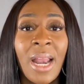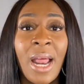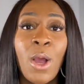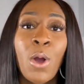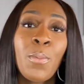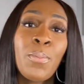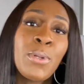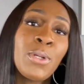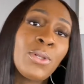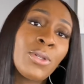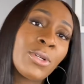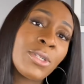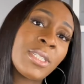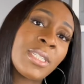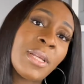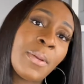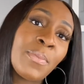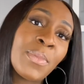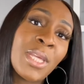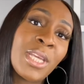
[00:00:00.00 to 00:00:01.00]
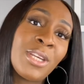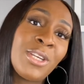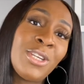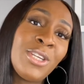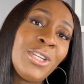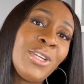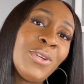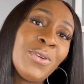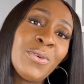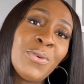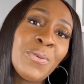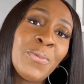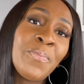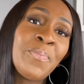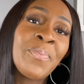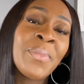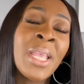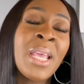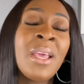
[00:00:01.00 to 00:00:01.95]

I hope you learned something new.